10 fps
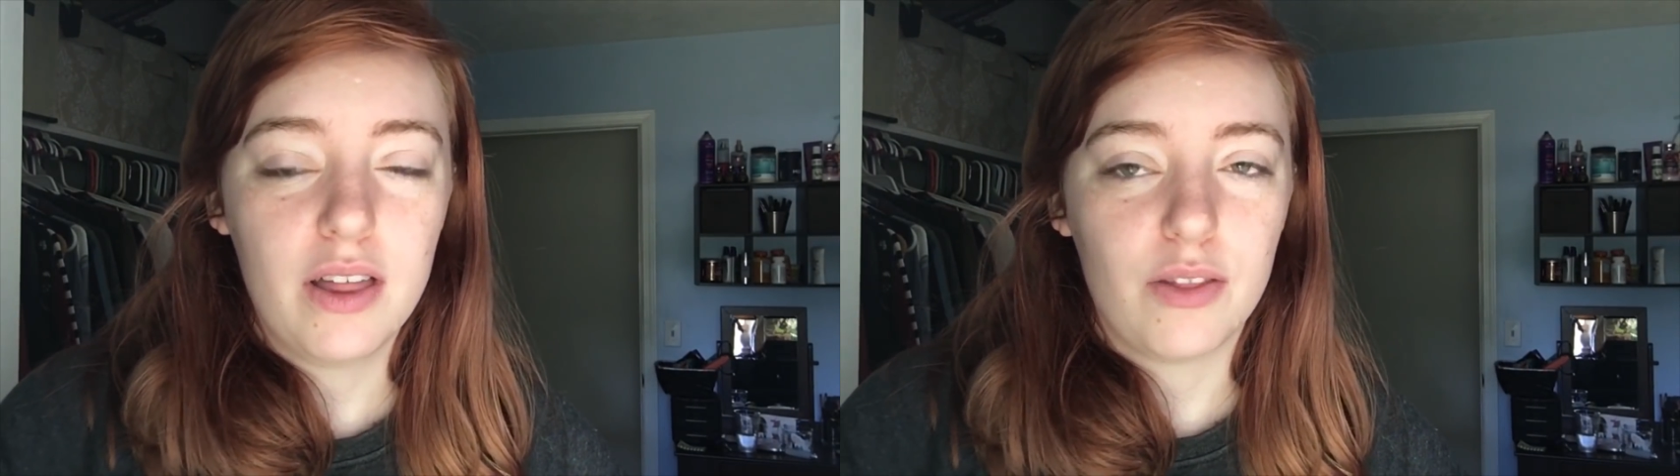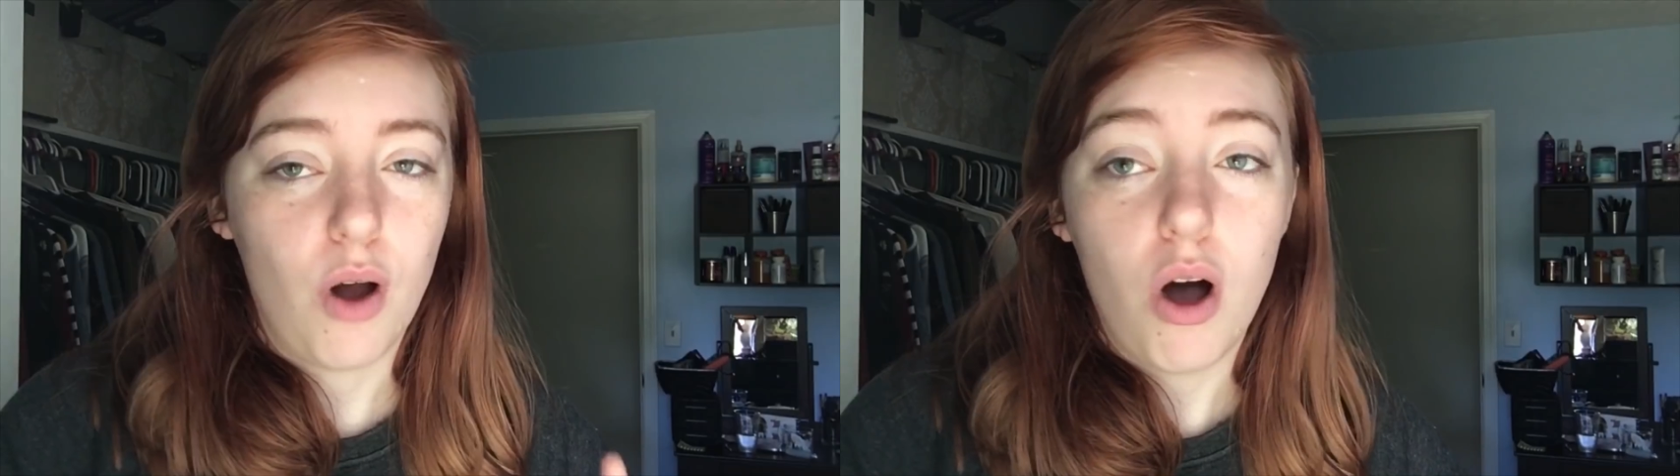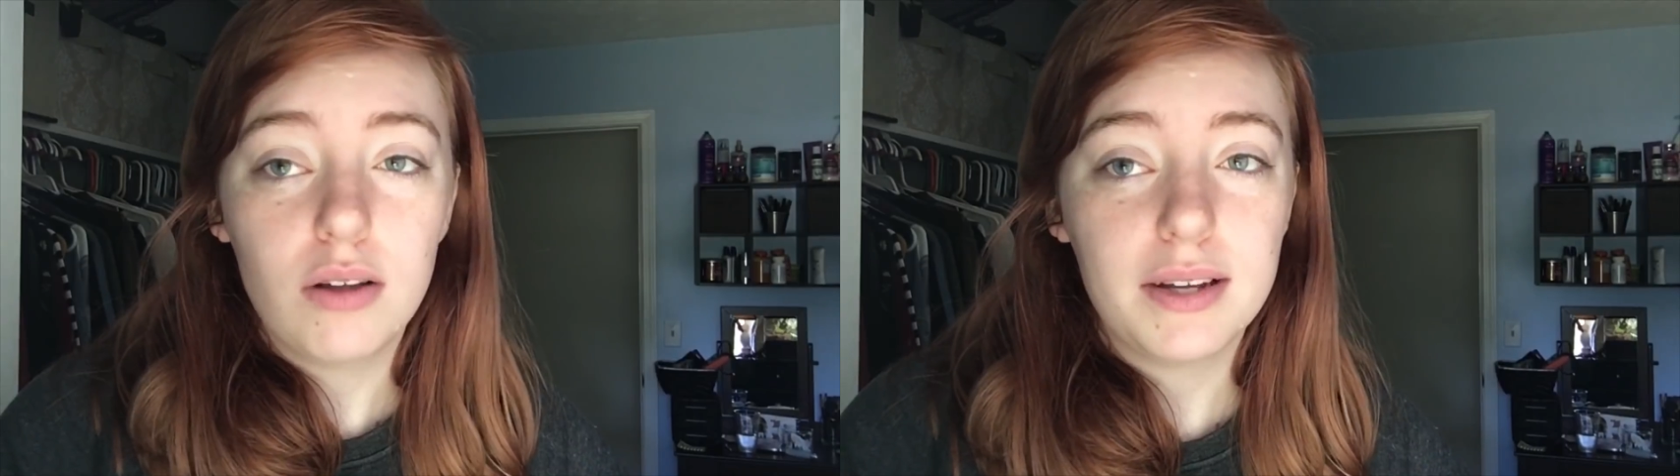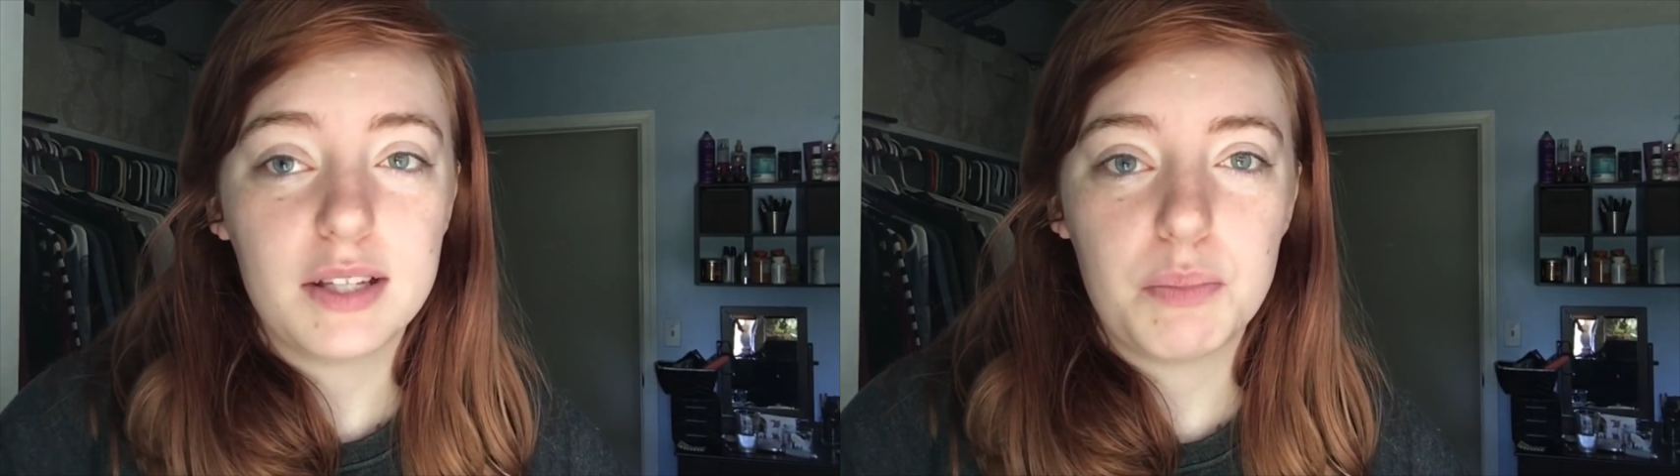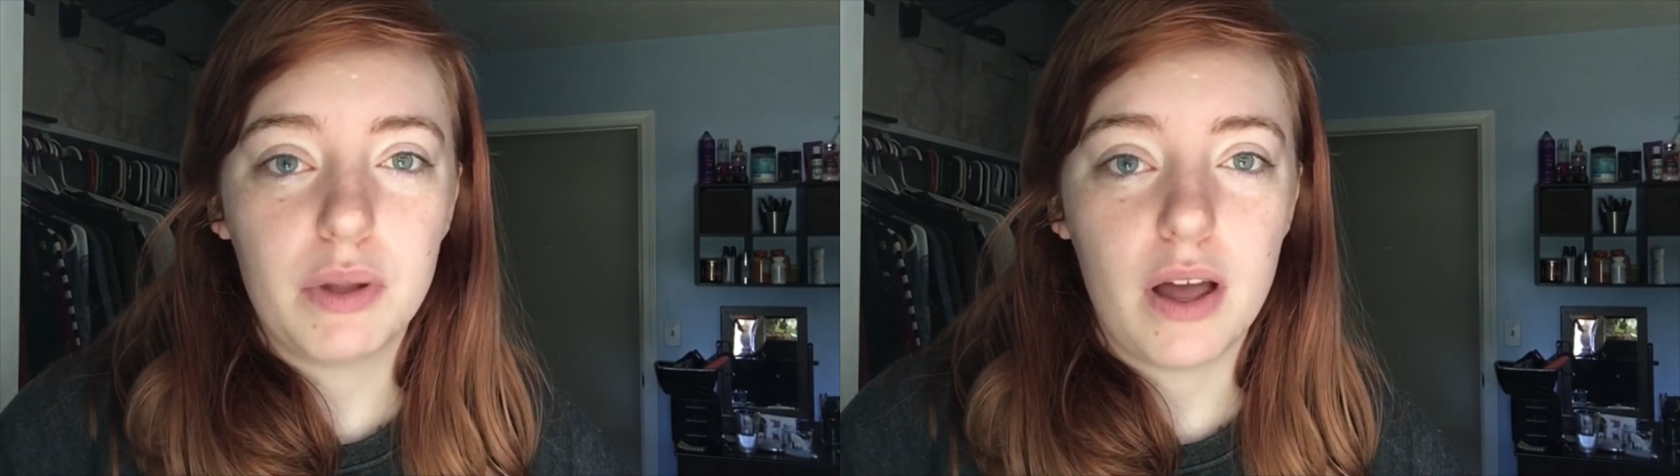They're all
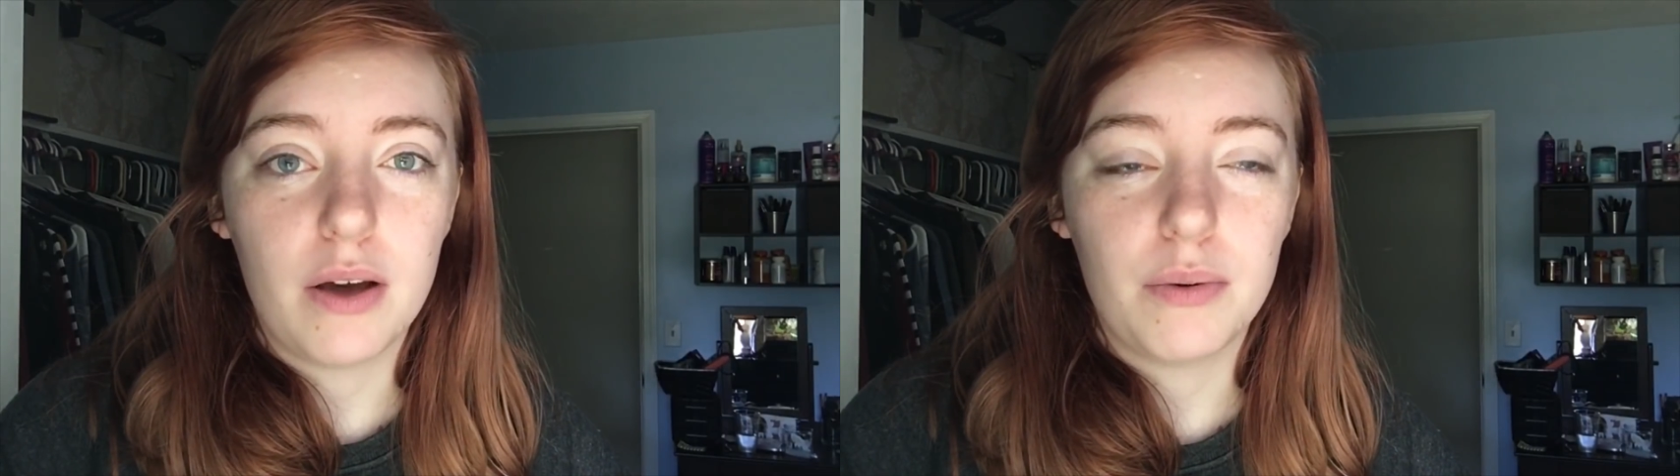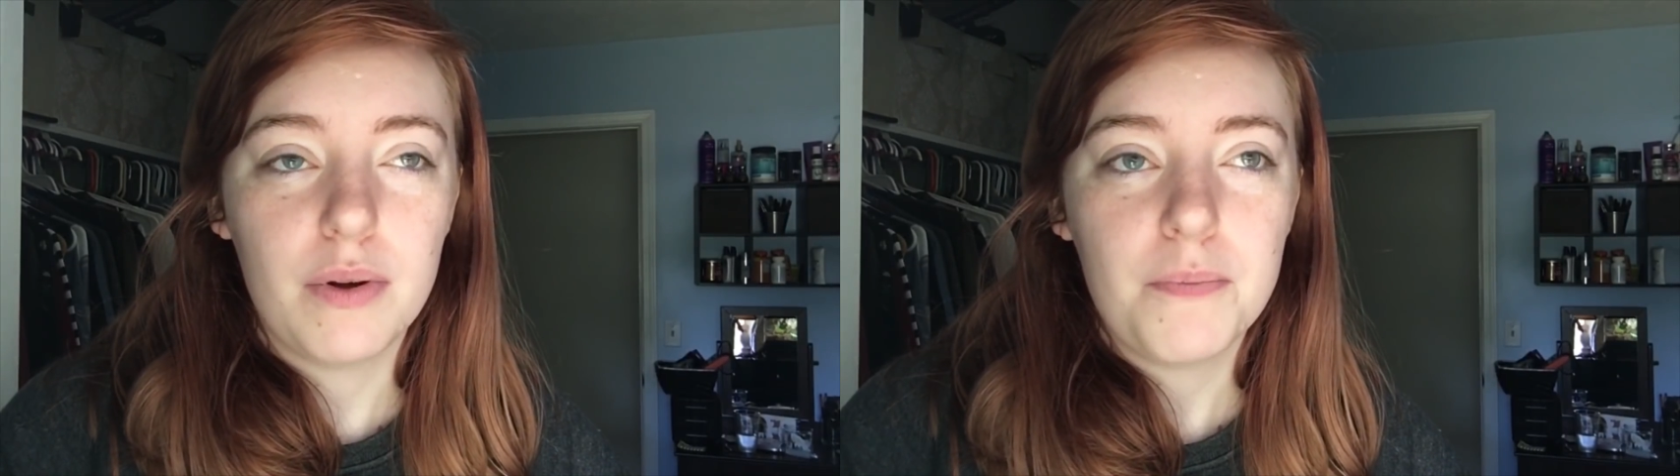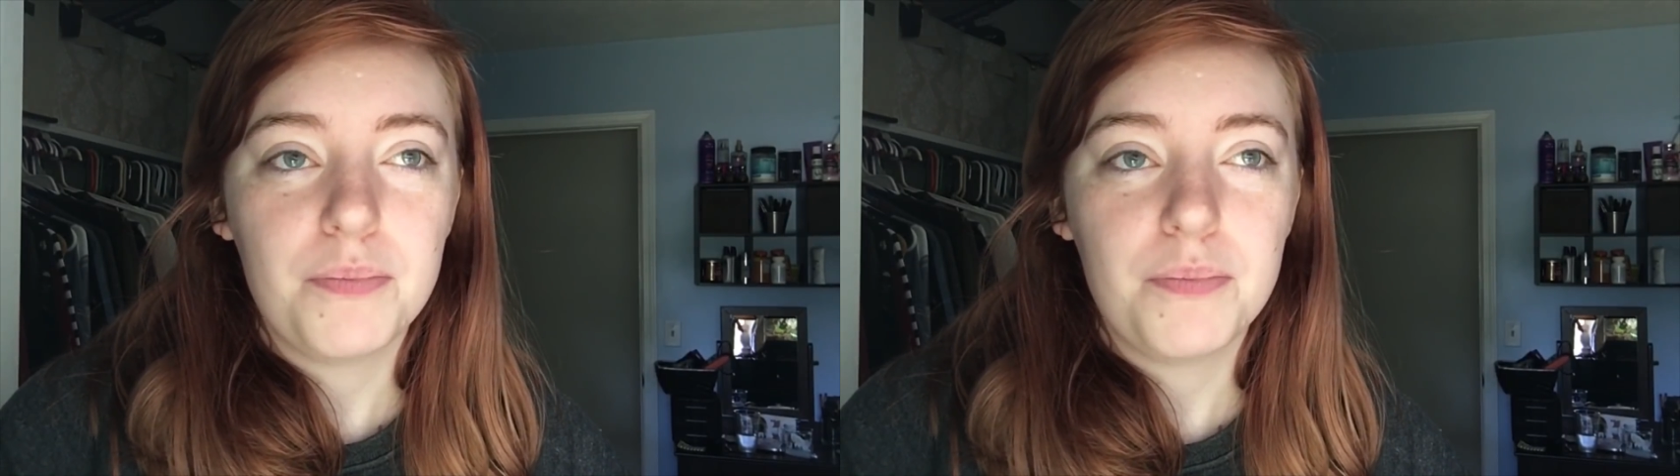linked below.